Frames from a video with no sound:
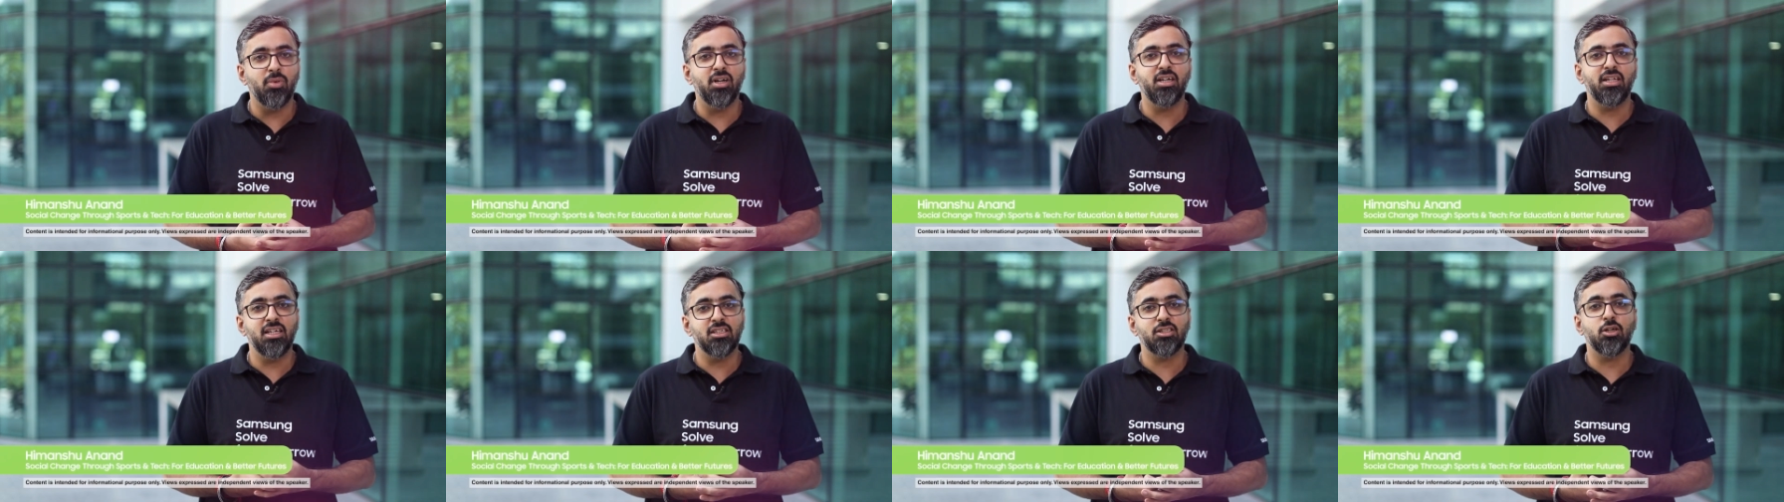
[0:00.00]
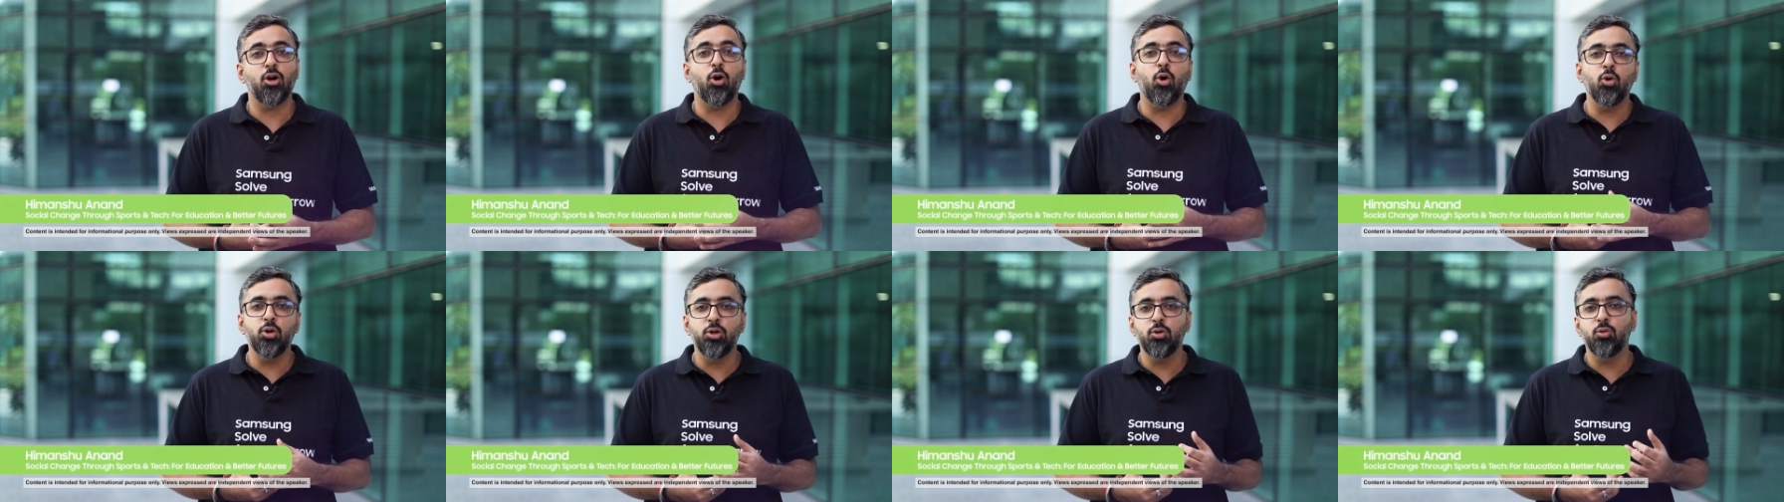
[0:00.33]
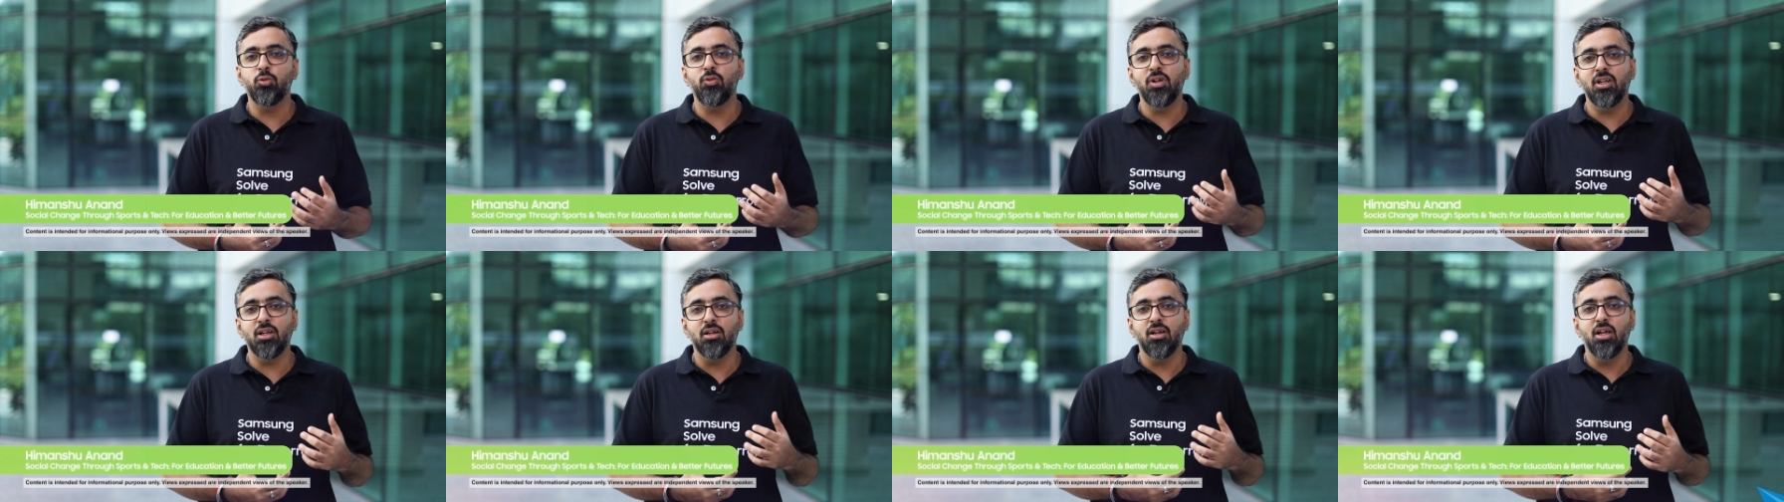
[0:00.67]
but yes, how you
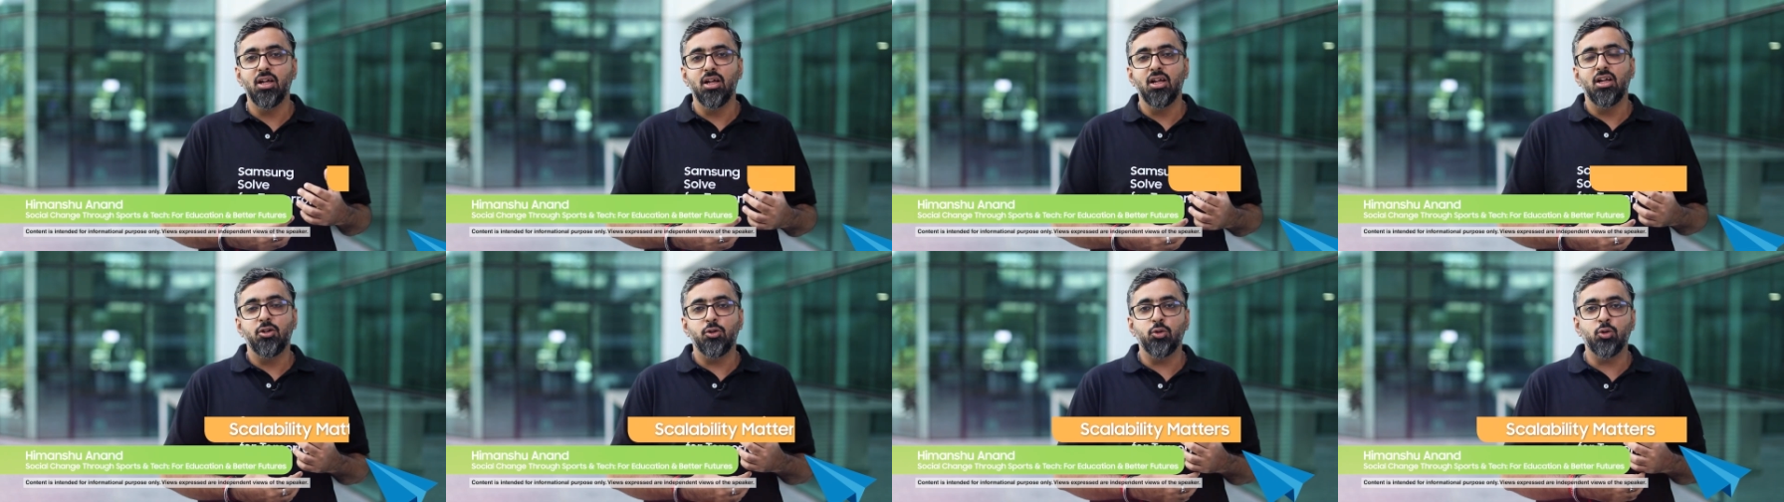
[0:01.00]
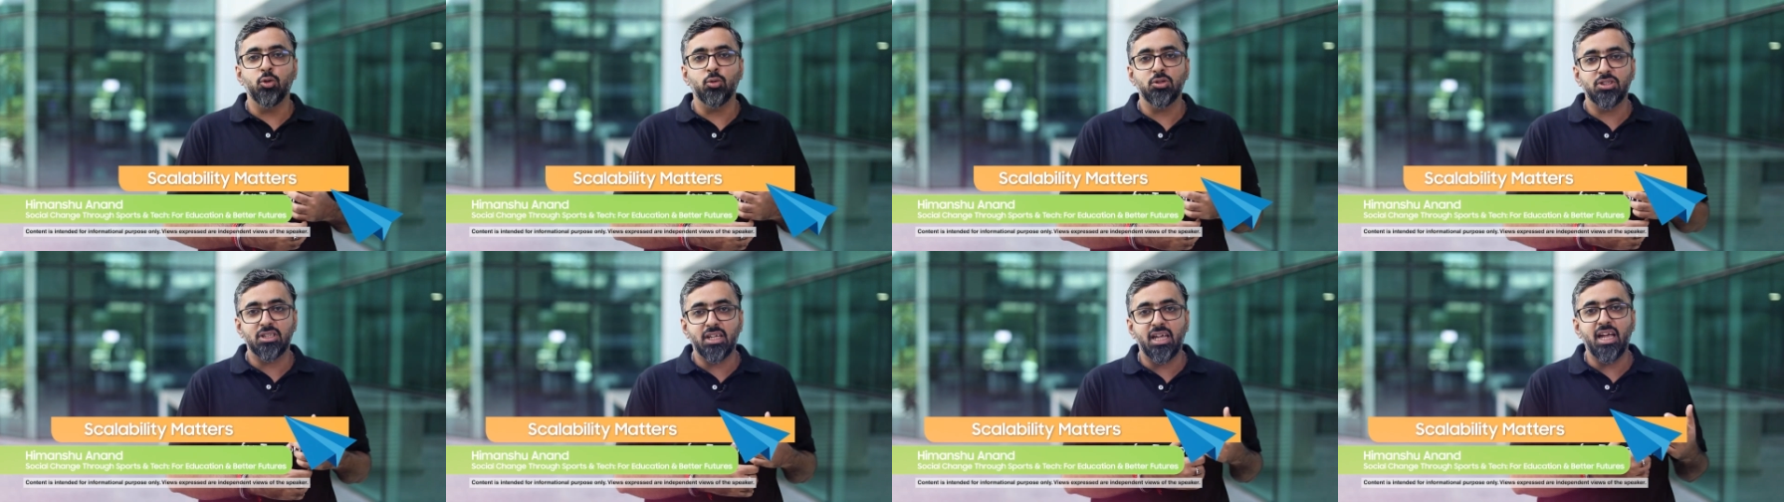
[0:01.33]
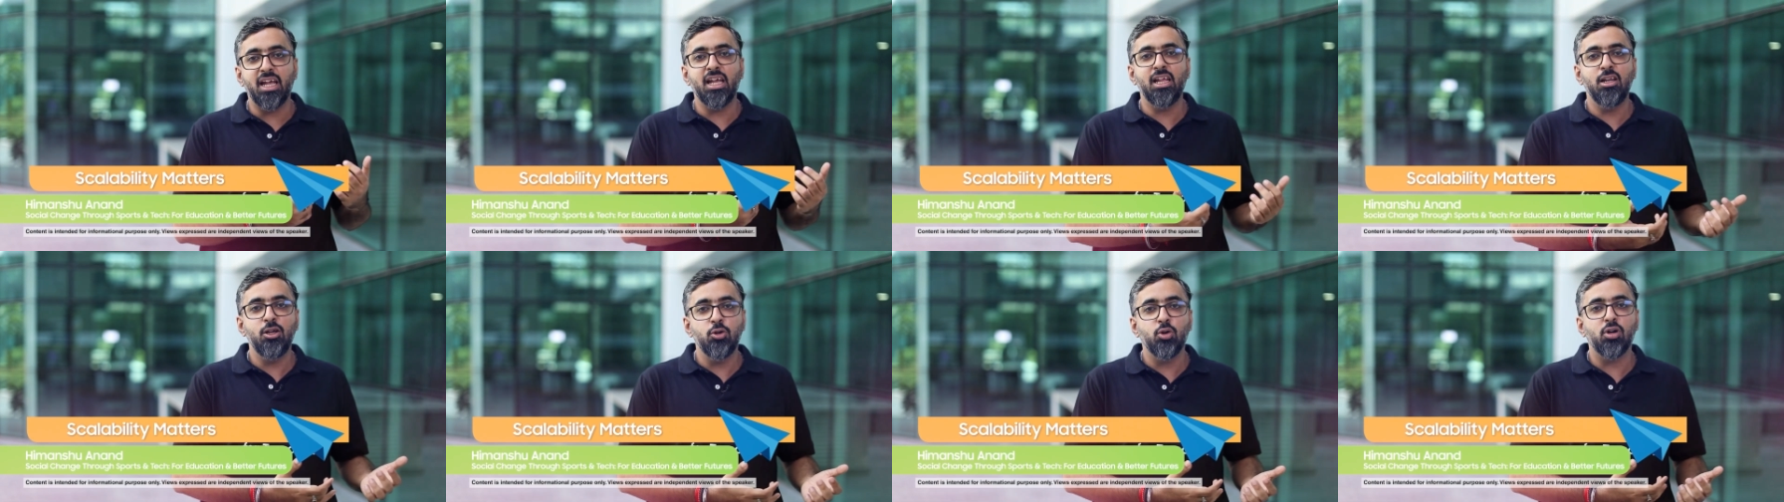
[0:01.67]
will you know,
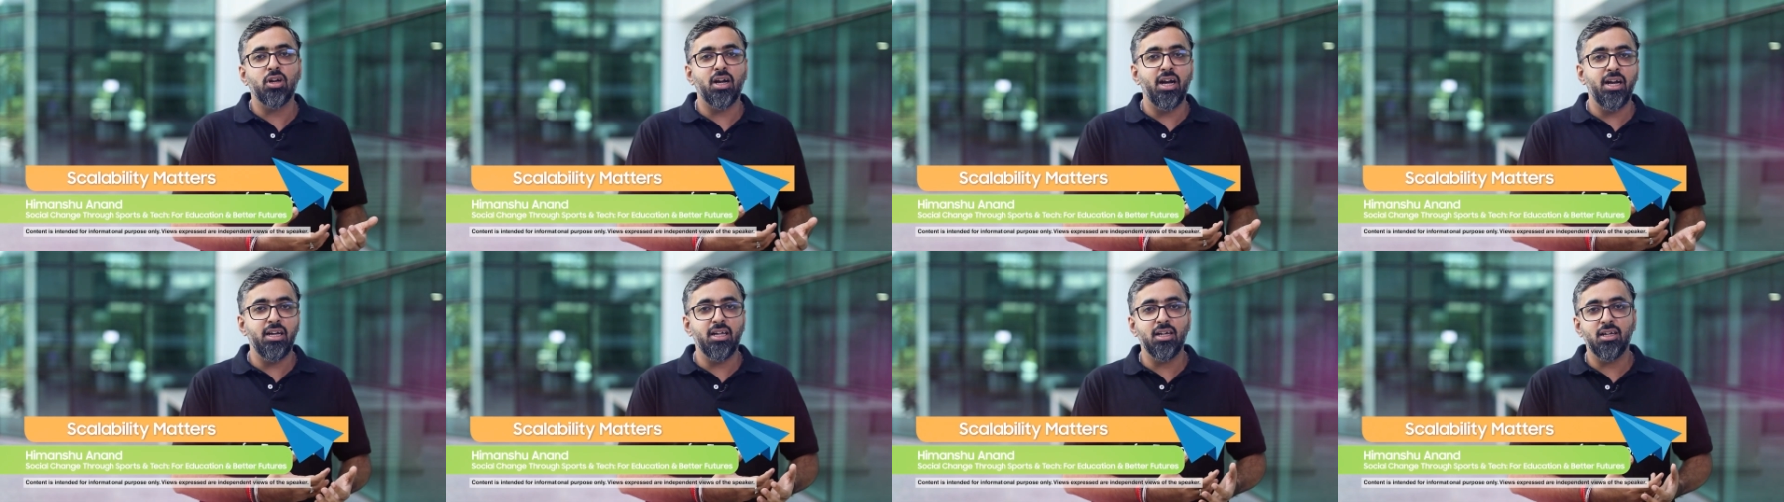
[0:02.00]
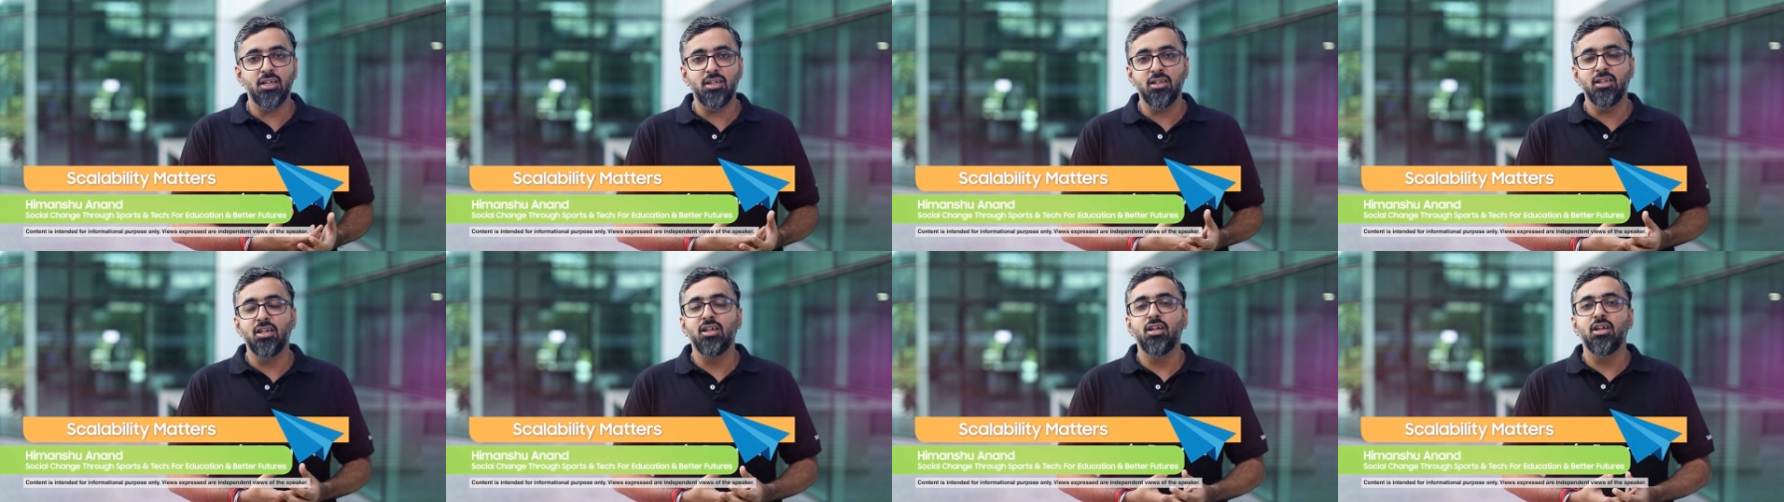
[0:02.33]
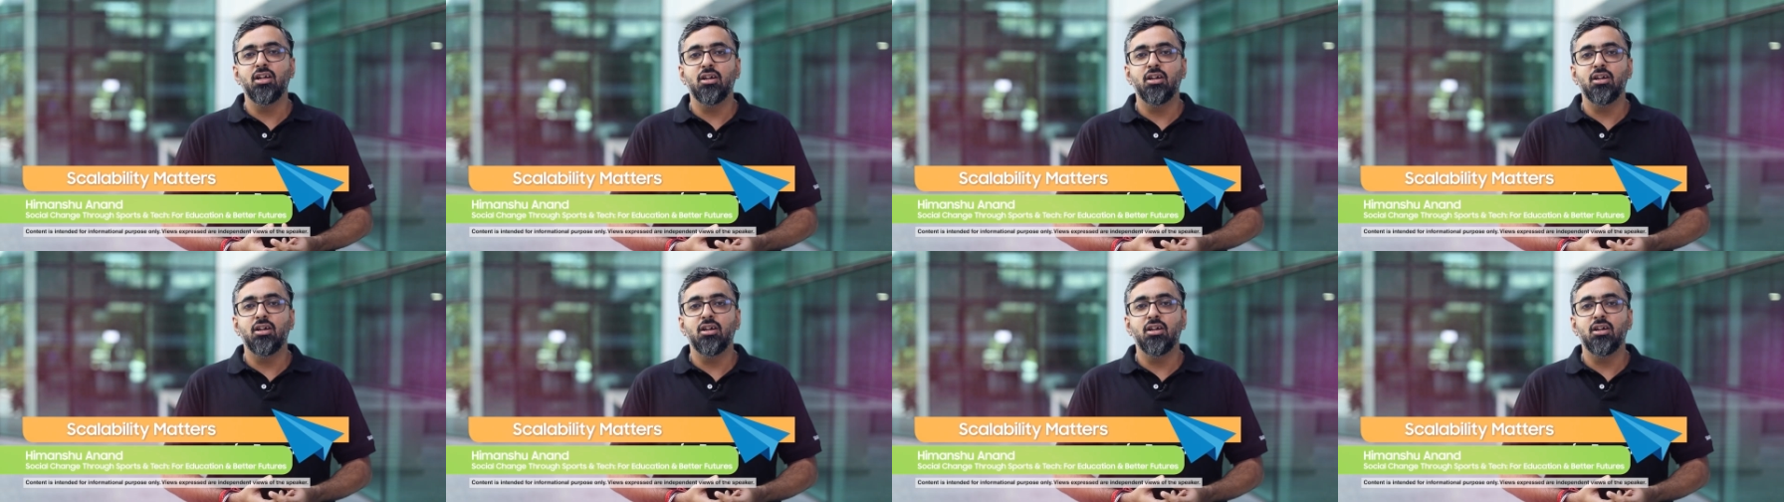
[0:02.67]
scale your idea